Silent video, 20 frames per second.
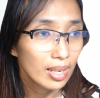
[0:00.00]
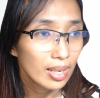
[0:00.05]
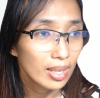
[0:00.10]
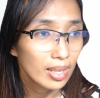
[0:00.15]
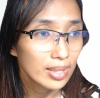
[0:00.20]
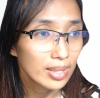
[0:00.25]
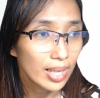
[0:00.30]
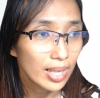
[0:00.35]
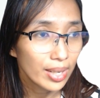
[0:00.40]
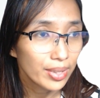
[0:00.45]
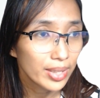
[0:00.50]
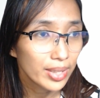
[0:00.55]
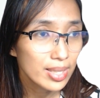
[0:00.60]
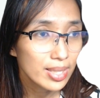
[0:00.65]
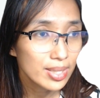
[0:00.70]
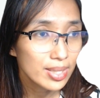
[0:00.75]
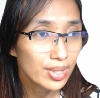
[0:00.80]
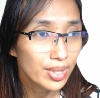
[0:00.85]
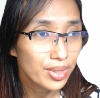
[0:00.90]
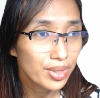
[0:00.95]

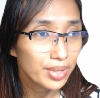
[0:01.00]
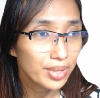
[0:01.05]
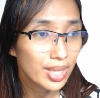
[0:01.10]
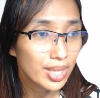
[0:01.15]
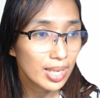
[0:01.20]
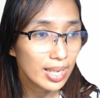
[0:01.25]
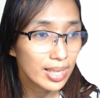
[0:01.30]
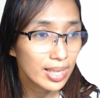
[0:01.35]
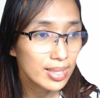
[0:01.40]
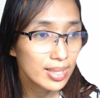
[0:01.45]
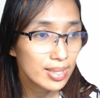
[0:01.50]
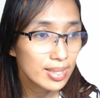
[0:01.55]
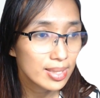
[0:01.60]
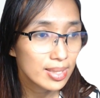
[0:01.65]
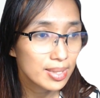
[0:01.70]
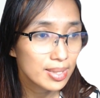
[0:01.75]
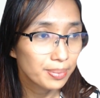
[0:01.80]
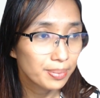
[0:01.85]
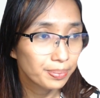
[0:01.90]
categories or 3 lists.